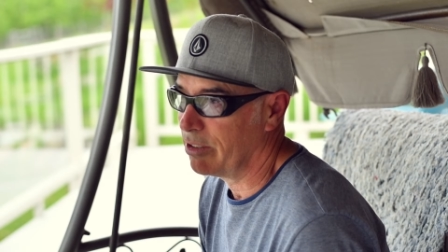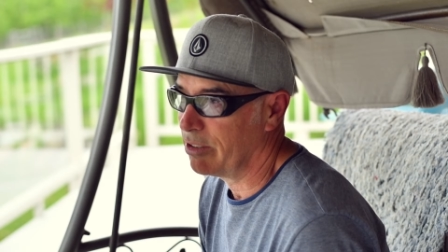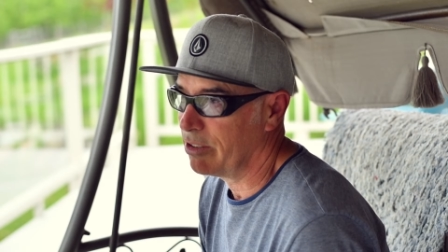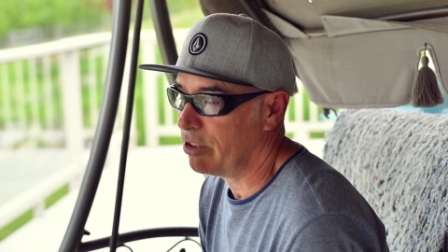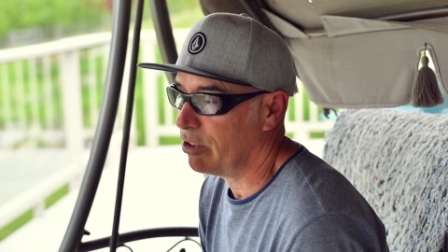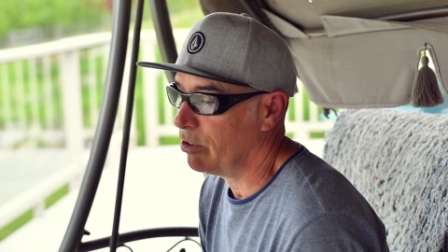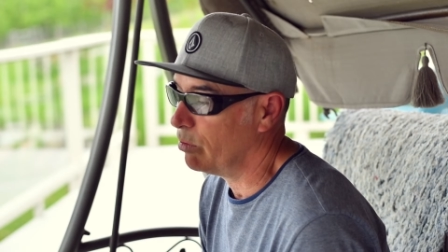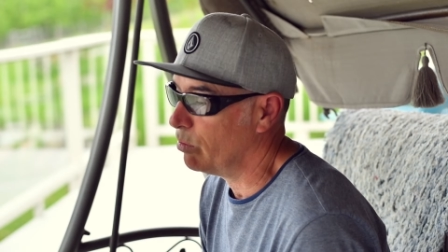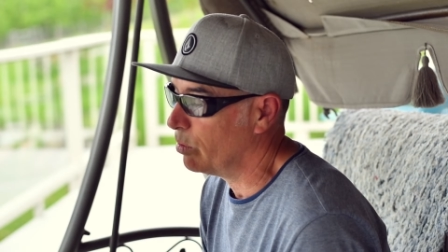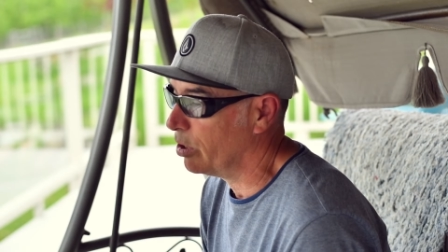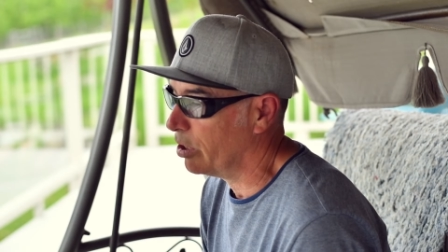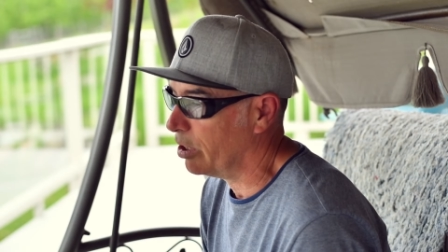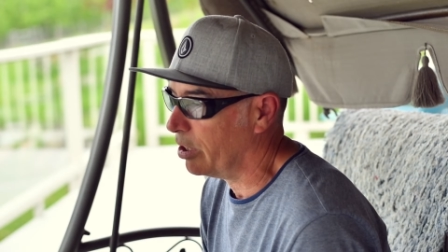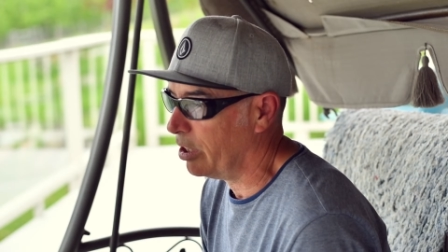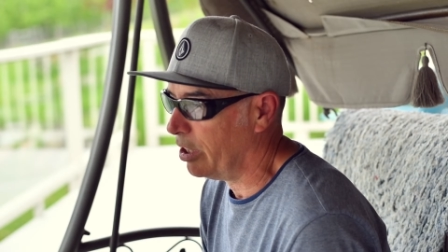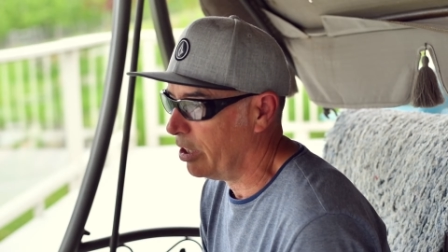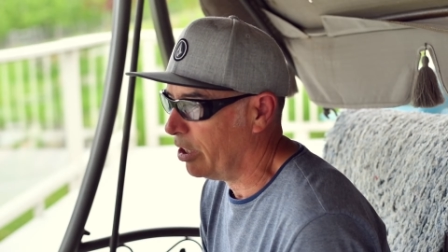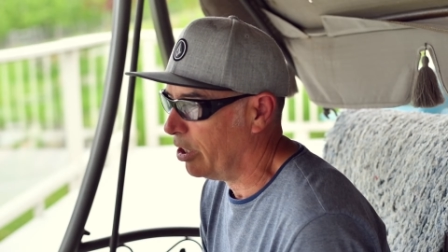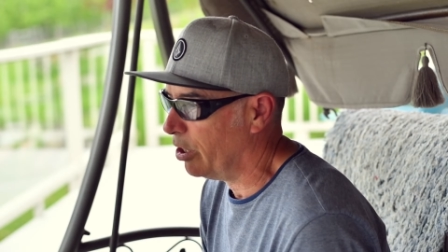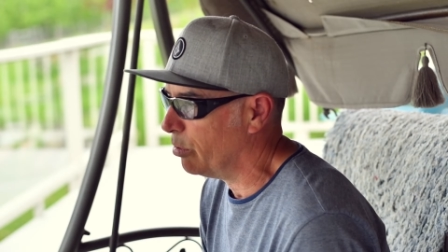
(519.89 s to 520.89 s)
still working
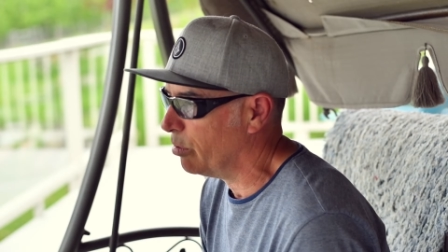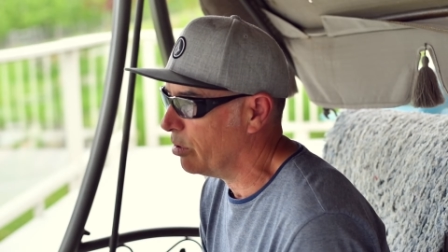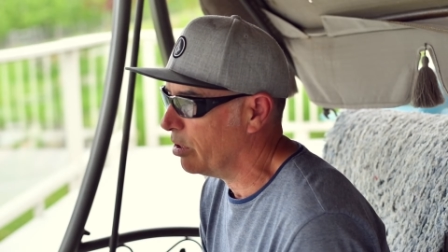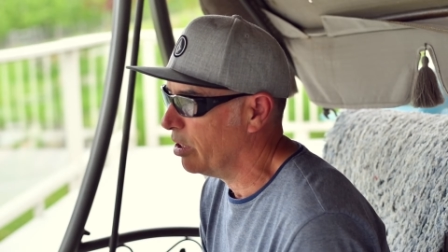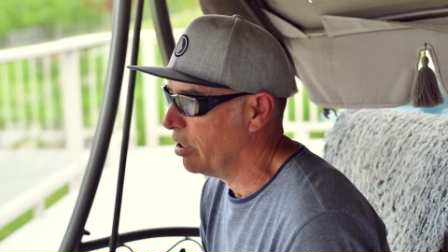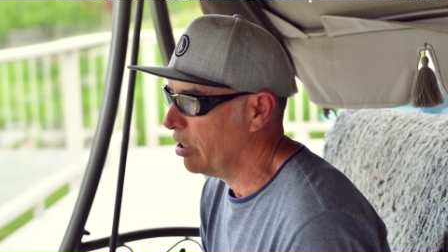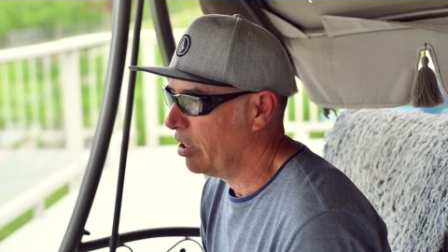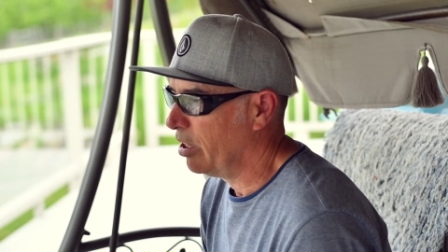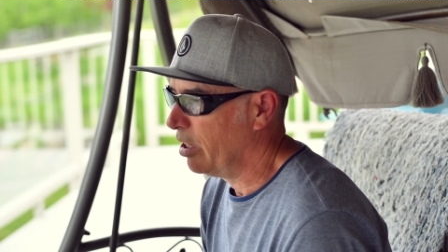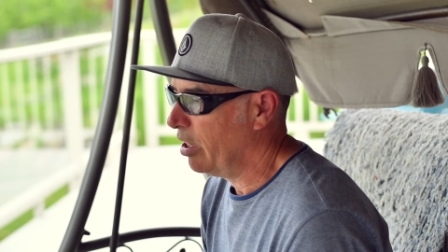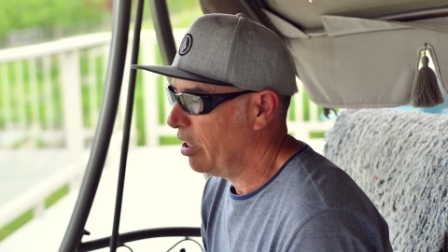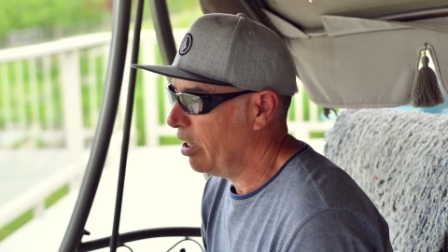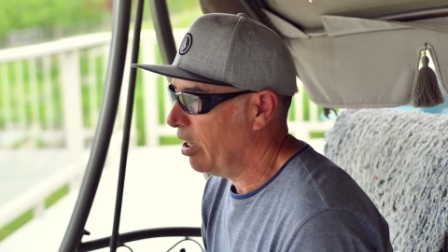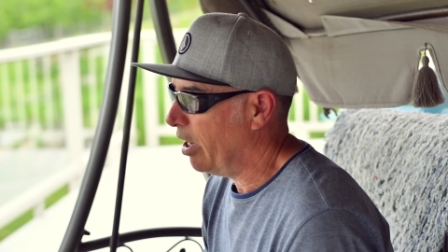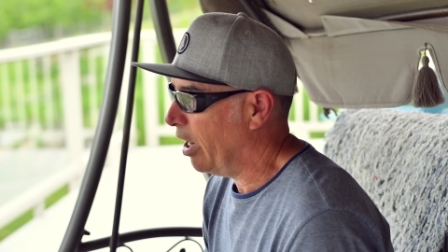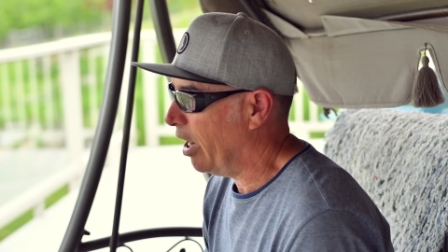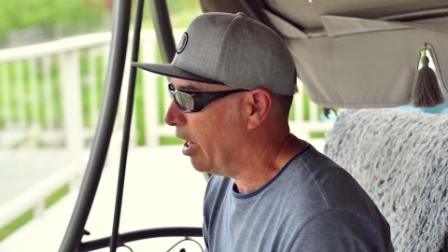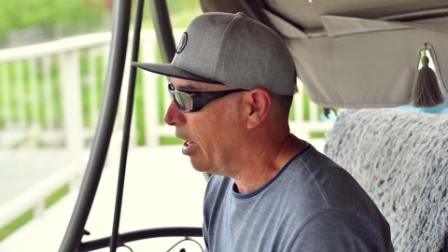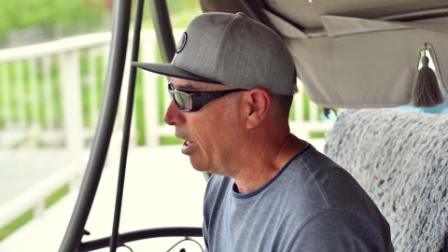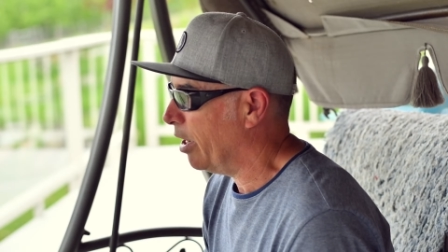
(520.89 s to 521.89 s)
it out,
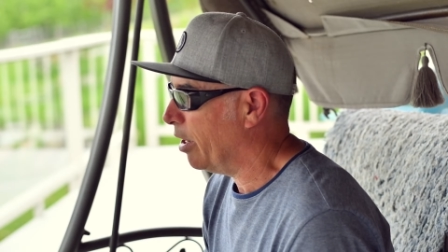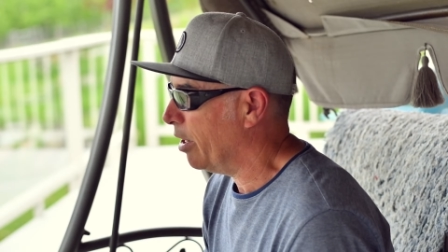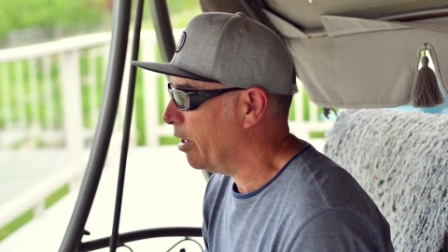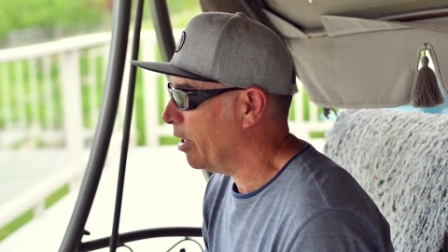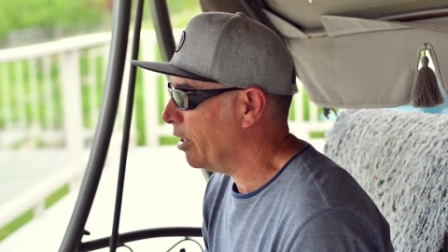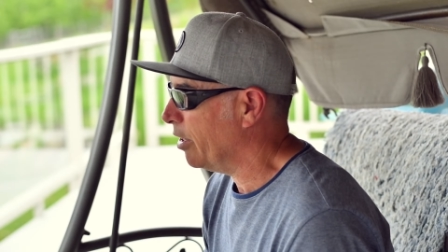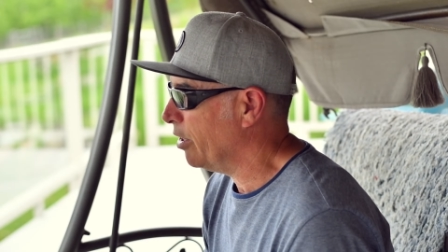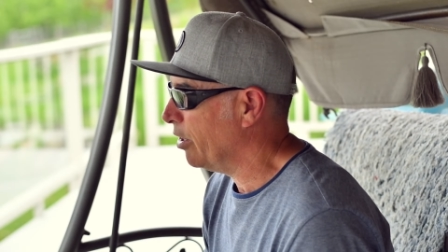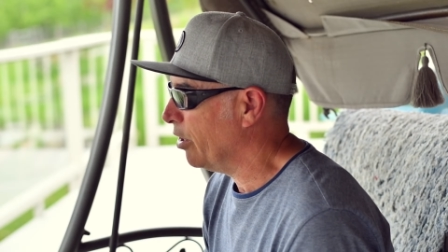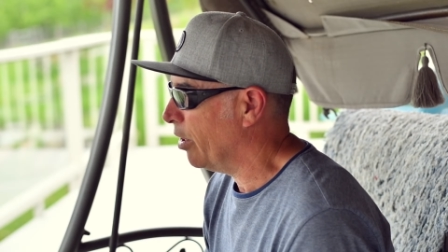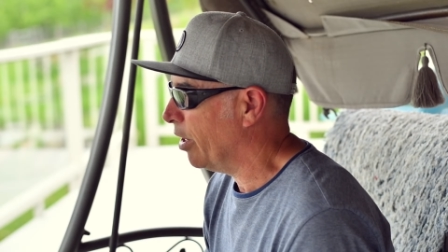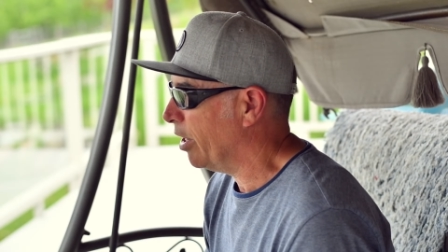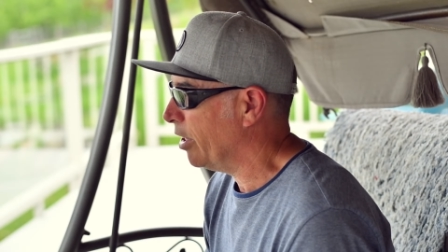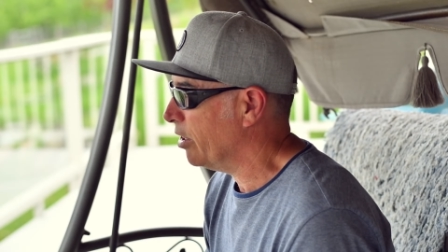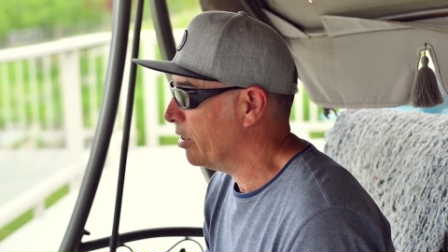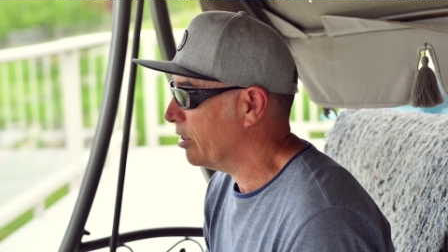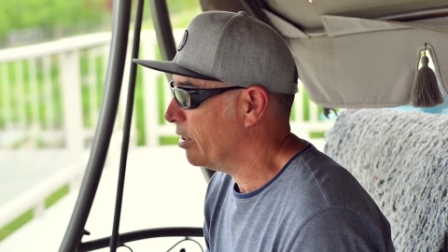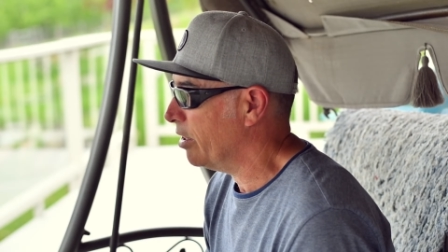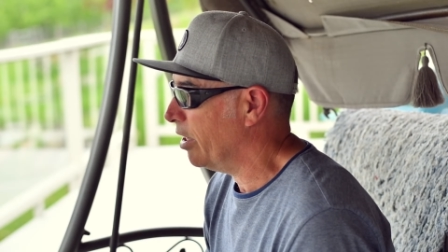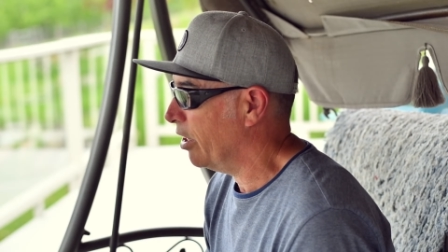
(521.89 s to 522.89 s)
and I, you know, I
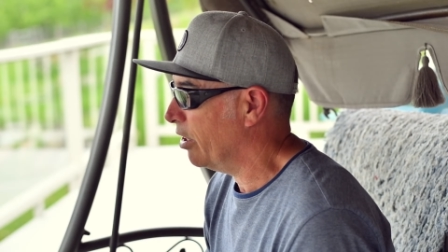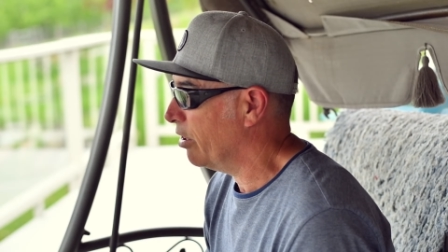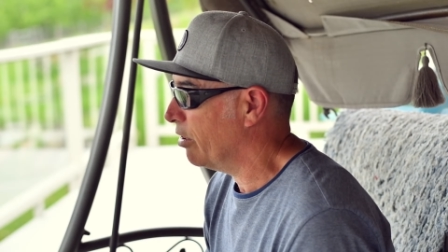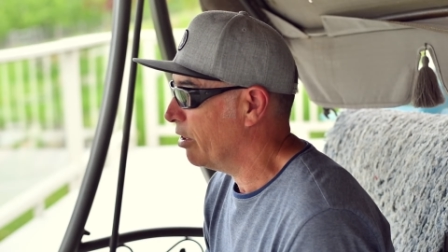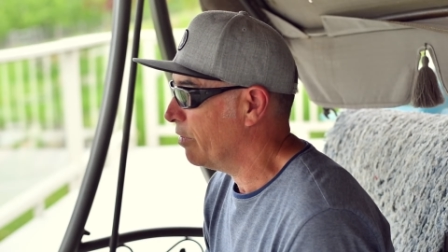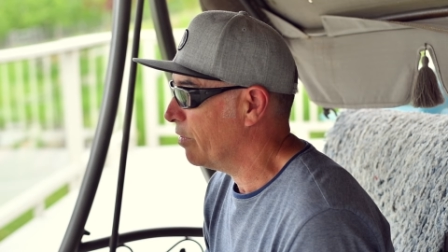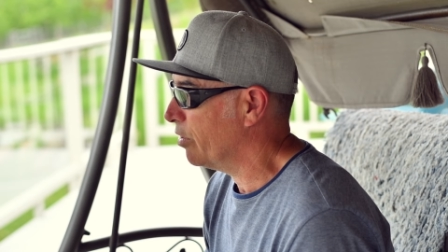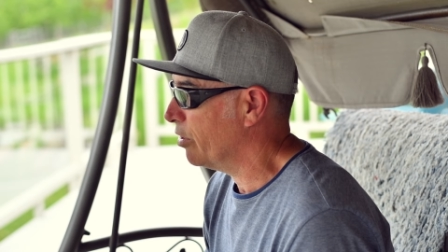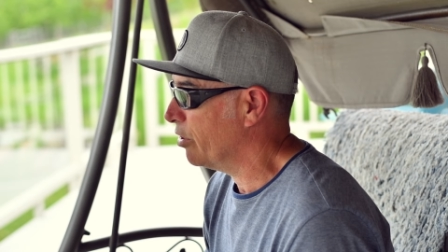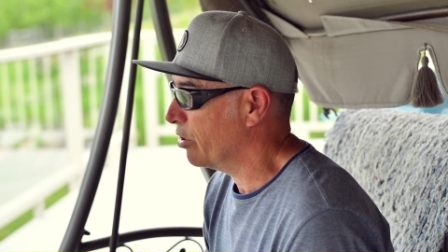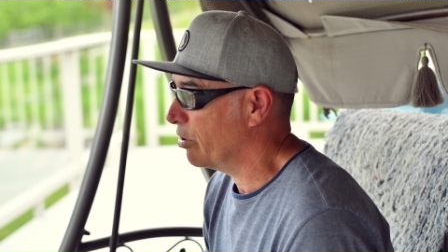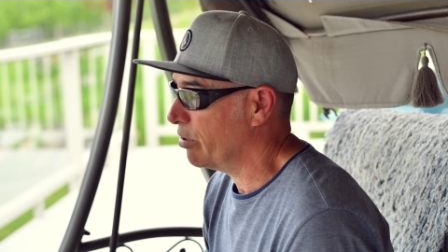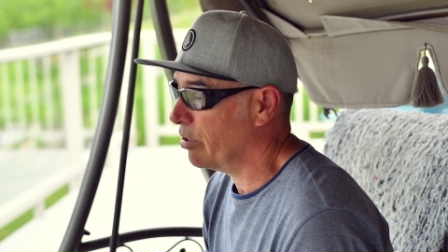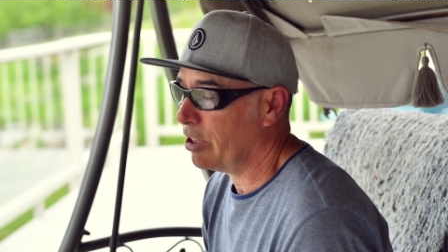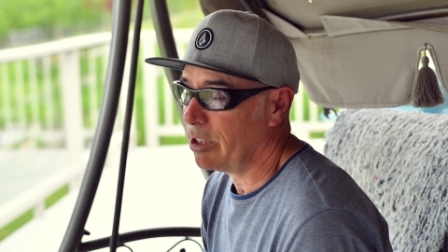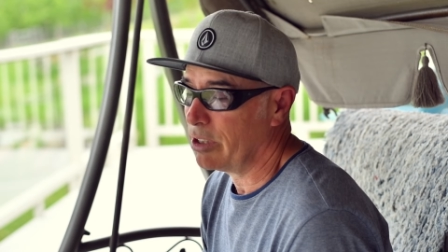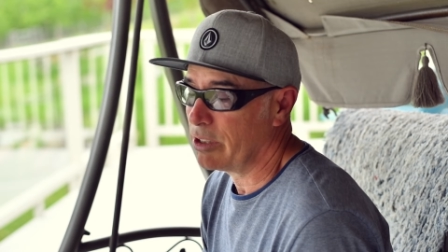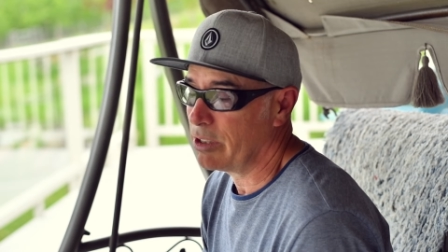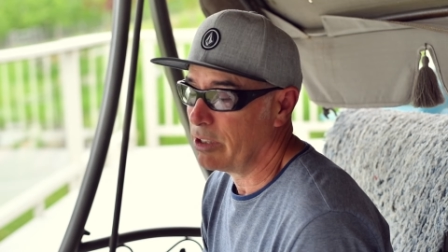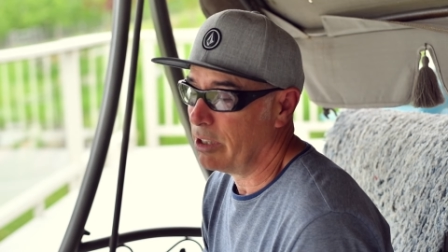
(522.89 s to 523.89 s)
just thank God for His
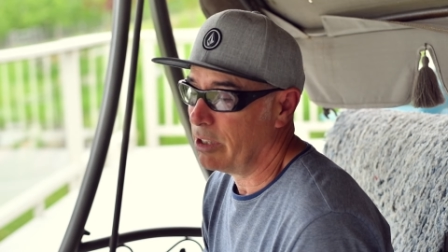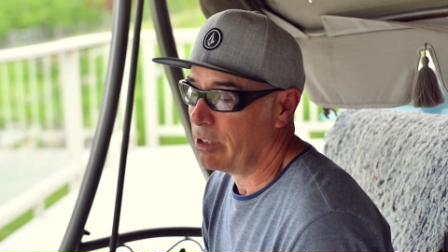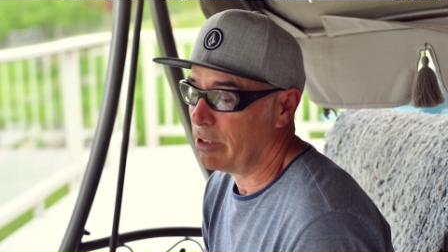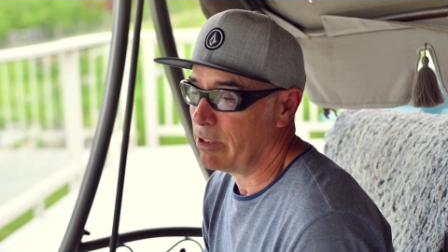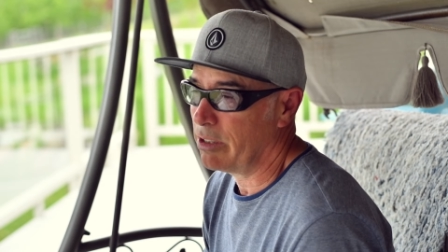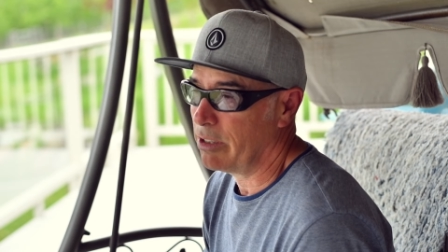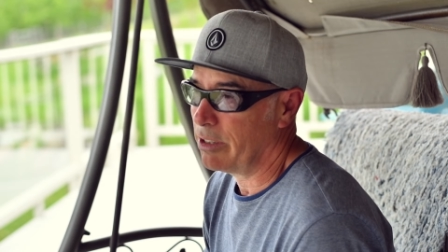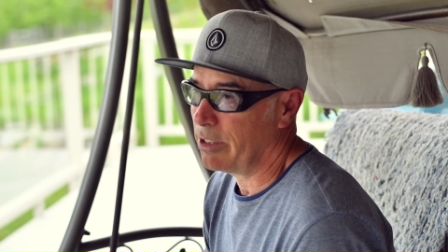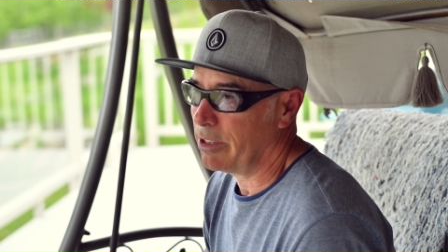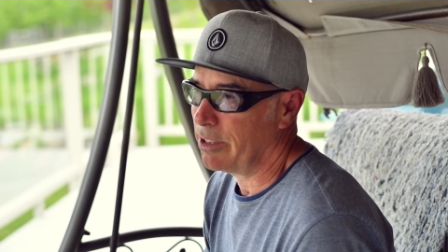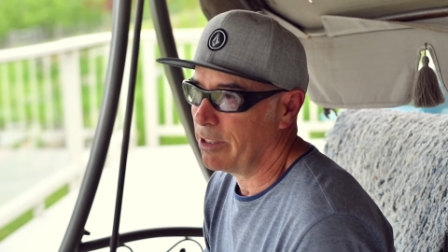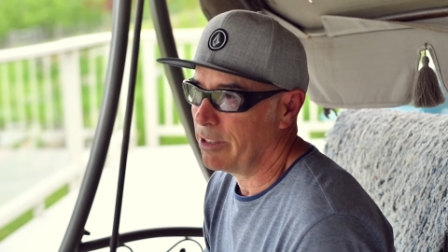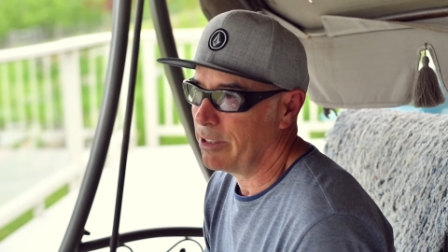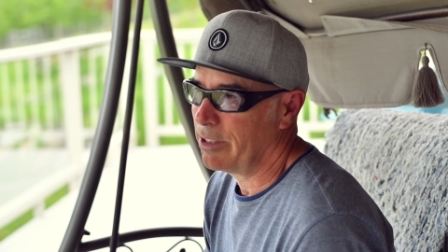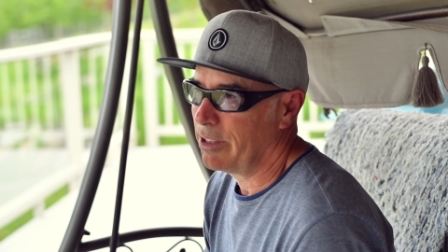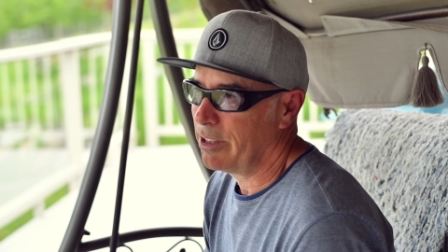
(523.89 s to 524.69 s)
grace that. Uh,